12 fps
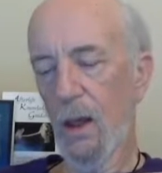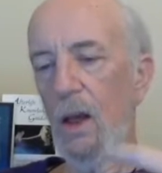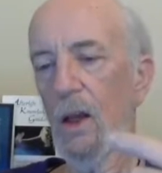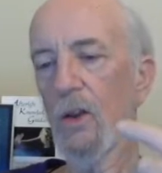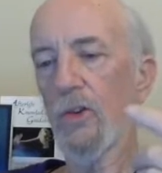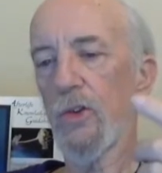
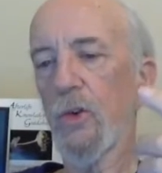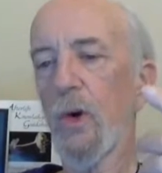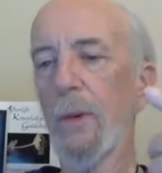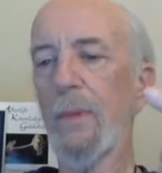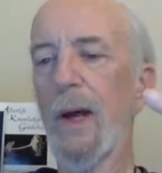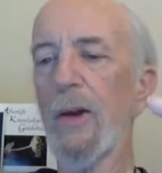So
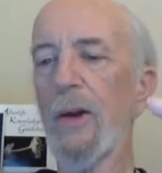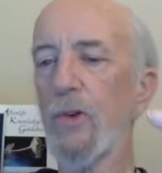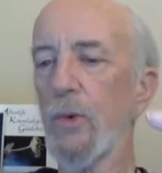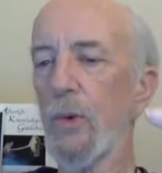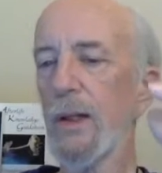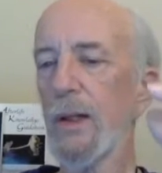I'm not
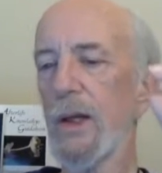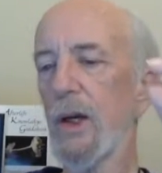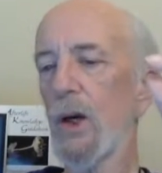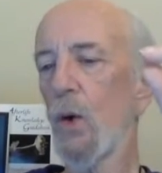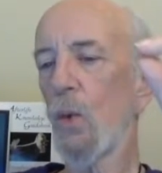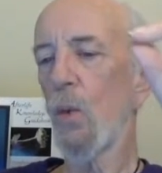directly
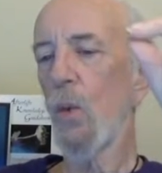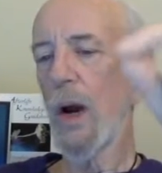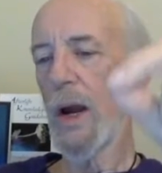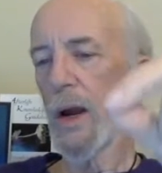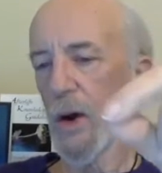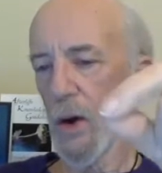
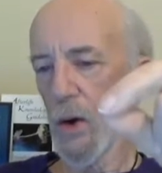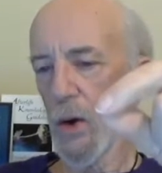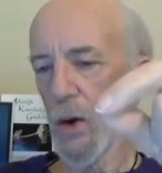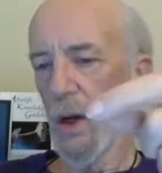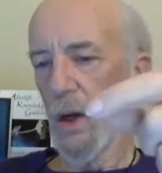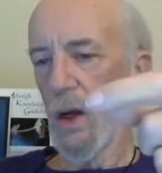aware
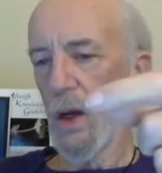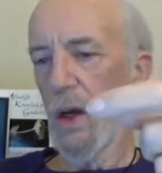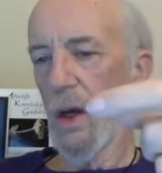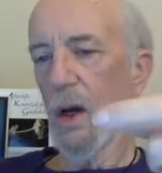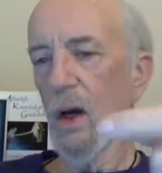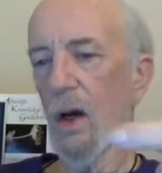
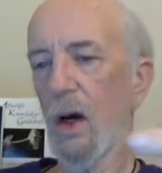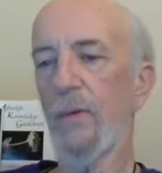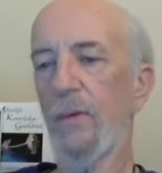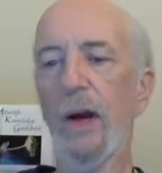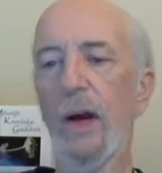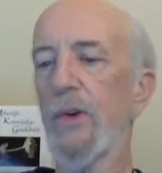
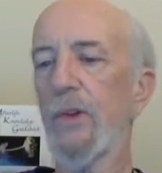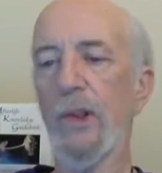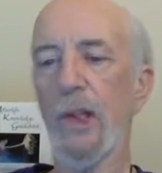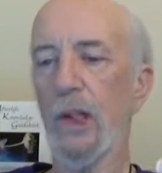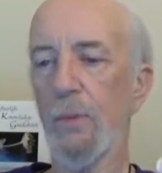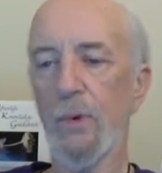of
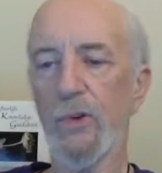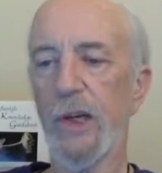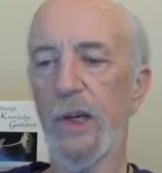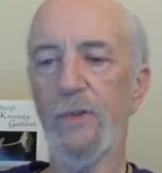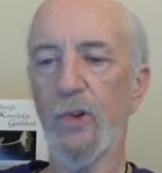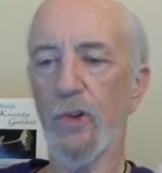everything the
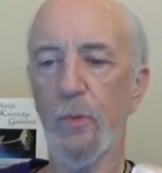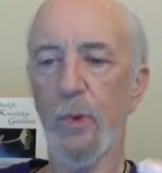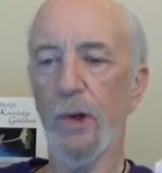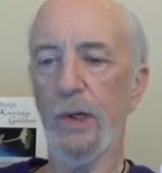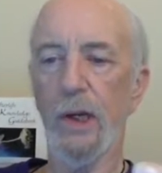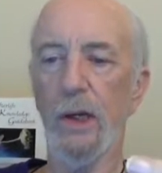perceiver is
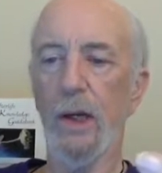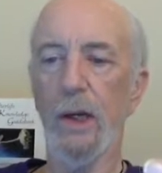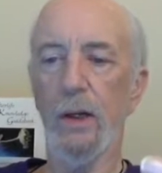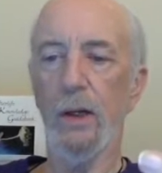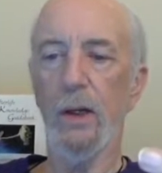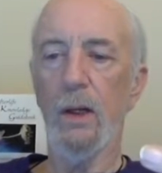bringing
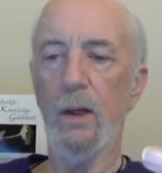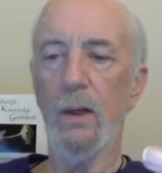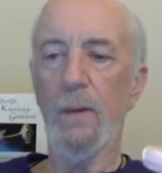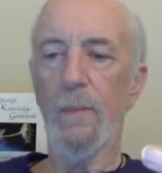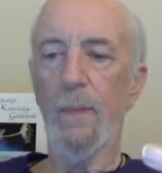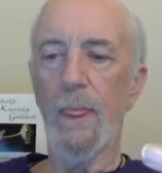in.
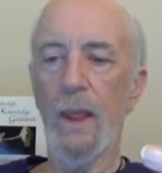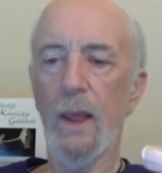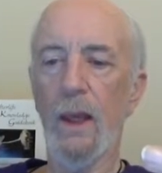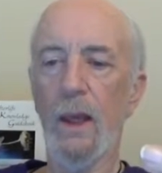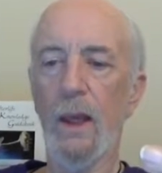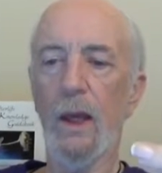
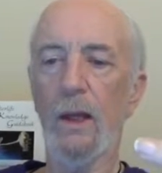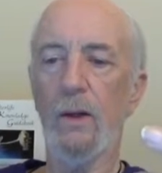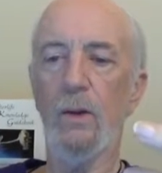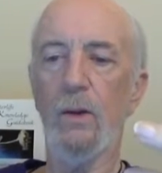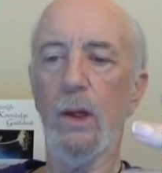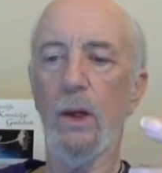
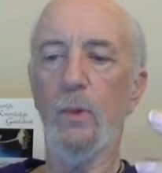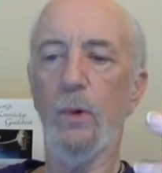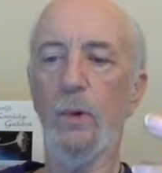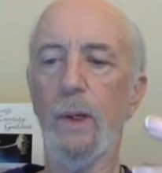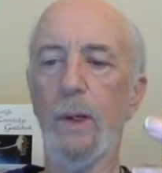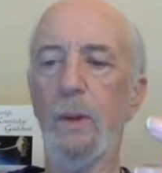It
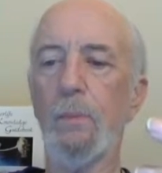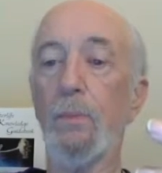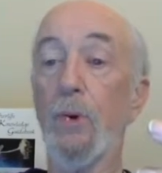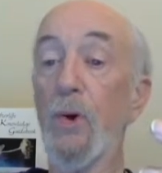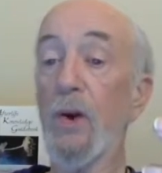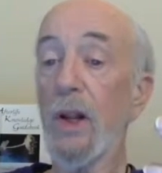would be
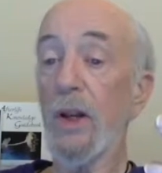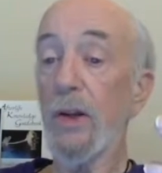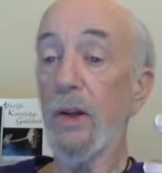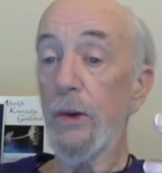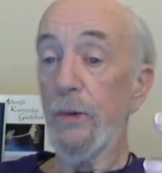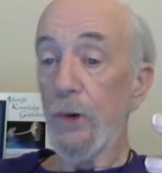pretty
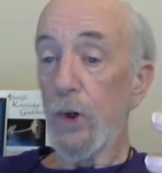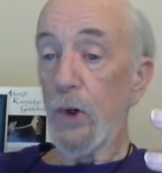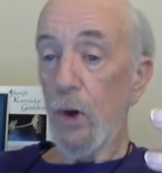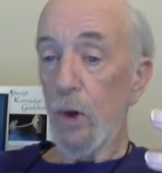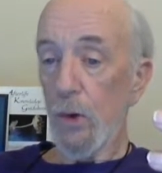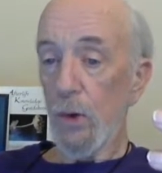
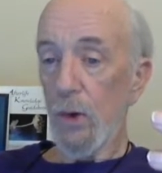difficult